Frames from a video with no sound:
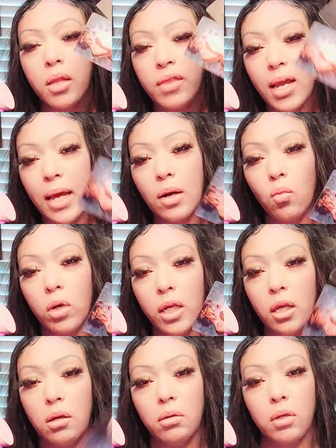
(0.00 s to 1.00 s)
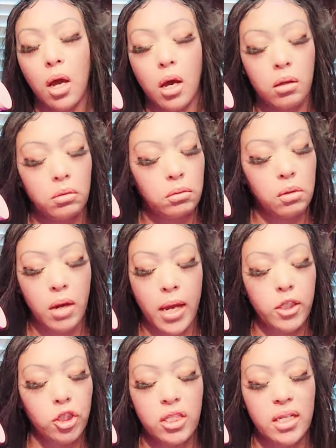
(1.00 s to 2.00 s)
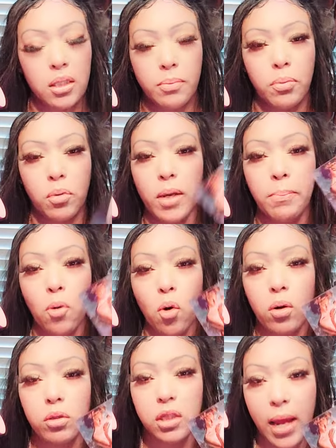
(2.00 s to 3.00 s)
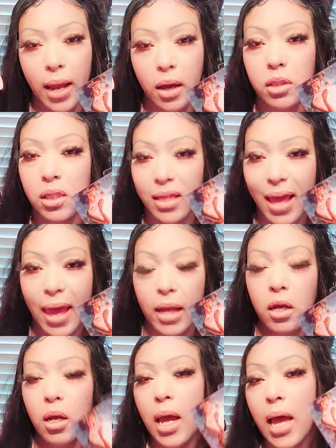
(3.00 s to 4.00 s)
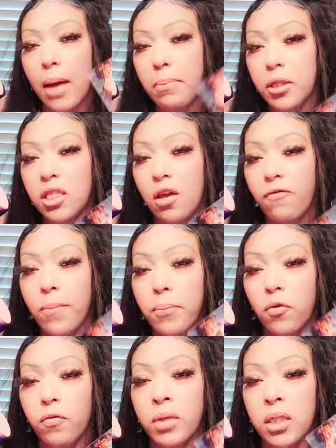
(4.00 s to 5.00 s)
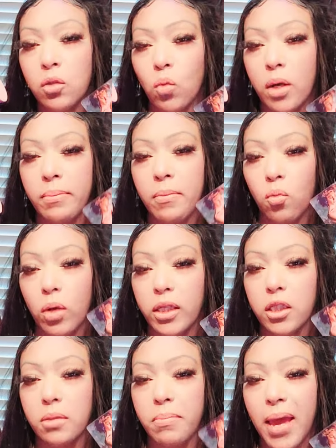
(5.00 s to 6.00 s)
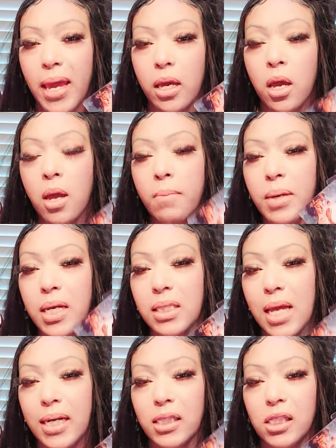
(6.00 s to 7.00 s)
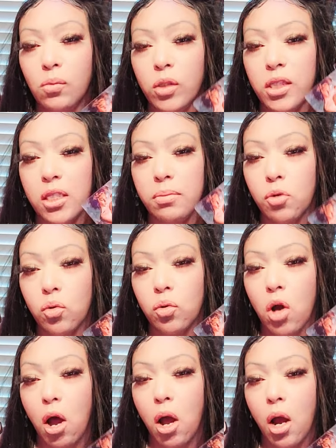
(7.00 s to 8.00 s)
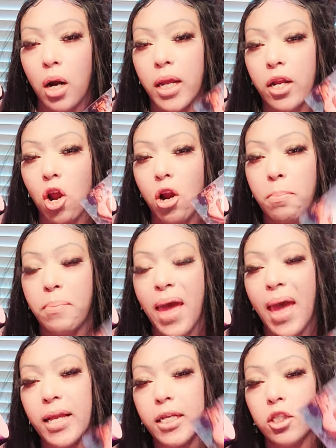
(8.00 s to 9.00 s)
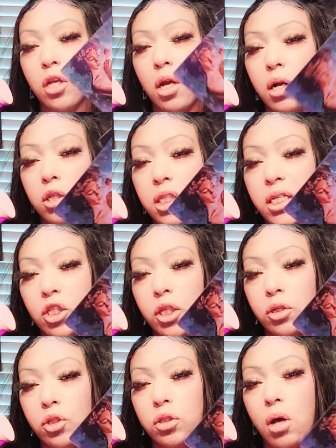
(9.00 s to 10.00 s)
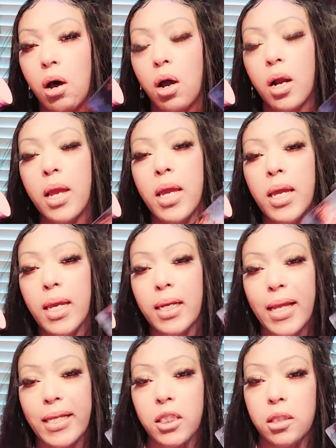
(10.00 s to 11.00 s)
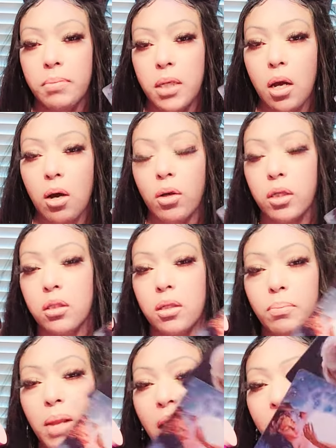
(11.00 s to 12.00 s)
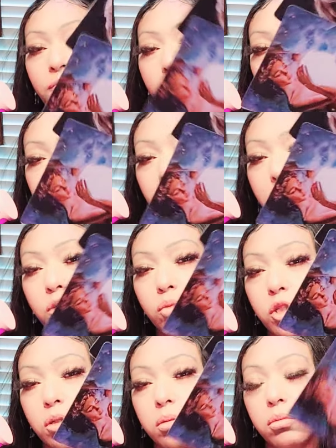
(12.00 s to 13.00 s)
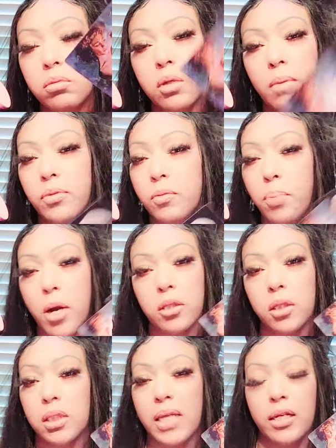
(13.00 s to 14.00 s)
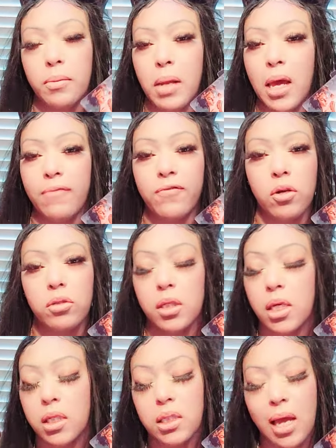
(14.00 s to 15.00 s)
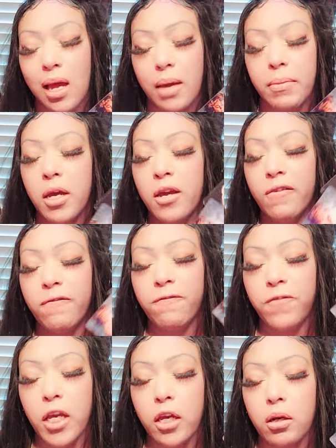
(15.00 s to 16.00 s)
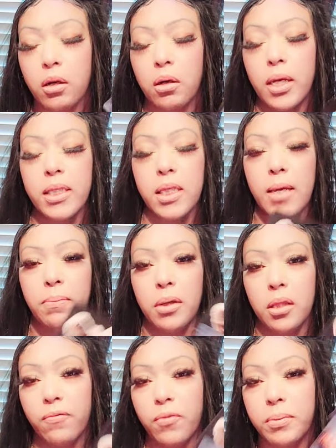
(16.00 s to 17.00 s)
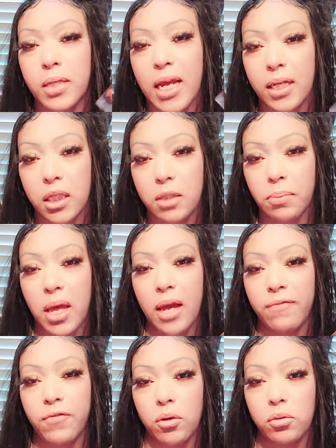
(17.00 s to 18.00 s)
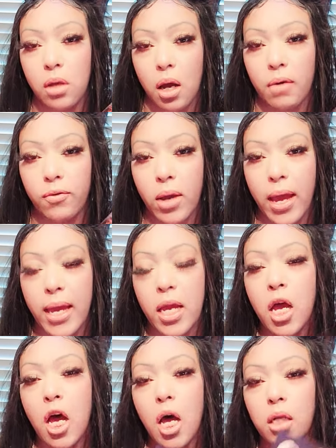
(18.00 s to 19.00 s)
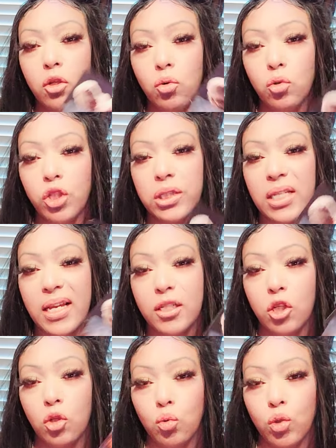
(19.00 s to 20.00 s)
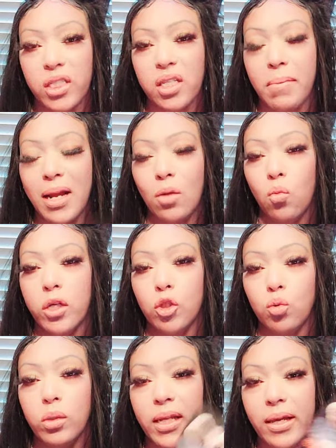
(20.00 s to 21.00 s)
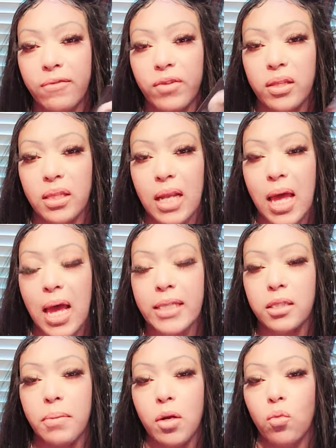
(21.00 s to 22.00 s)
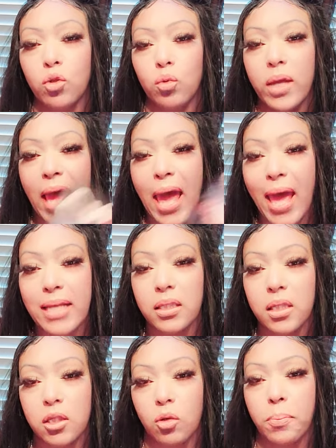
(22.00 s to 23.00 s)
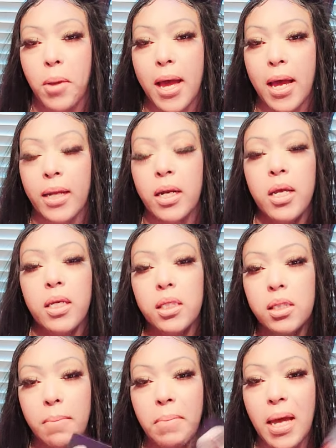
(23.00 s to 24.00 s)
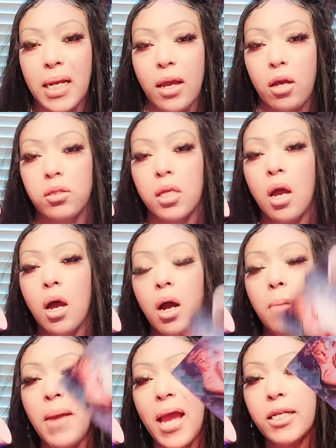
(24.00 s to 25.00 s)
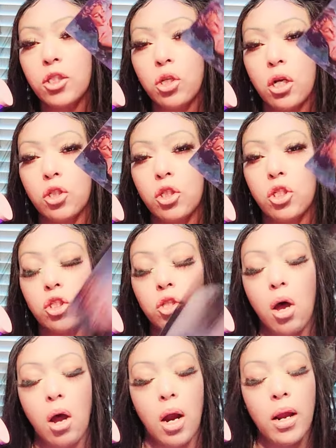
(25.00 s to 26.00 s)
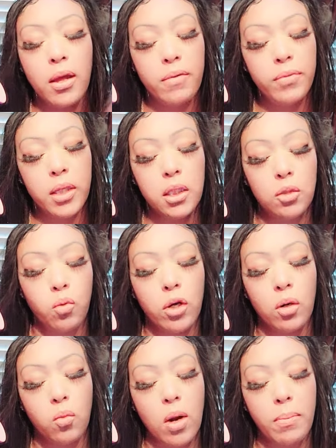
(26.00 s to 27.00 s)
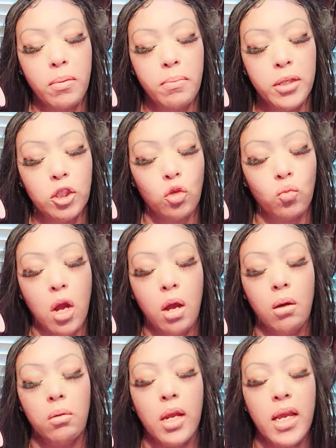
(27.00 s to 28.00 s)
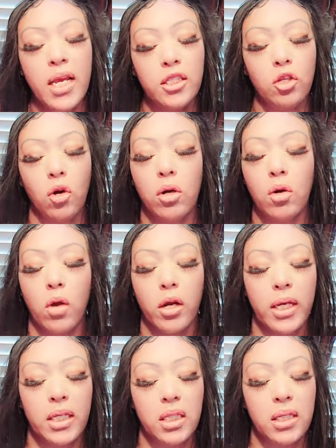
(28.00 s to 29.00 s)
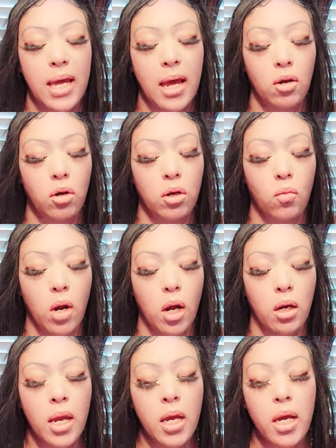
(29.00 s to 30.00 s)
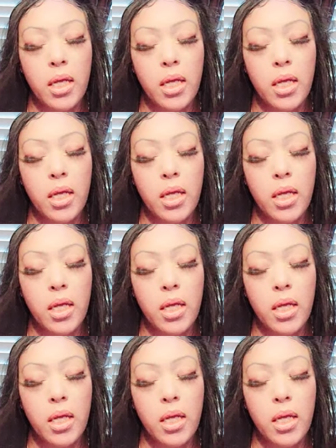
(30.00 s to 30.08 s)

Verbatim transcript: They gotta want to heal, y'all. Okay, it's just that simple. It boils down to that. How much self improvement is one willing to make? Because honestly, with this moon card and her back is turned to this here star, it lets me know. And the blindfolds on this one too. The person could take the blindfolds at any time. Fear is keeping them from taking these blindfolds off, okay? Illusions and delusions. Somebody wanting to live in the lie. Somebody want to cast this upon somebody else. Her back is turned to the star. This is where the rubber meets the road. Is it going to work? Is it not going to work?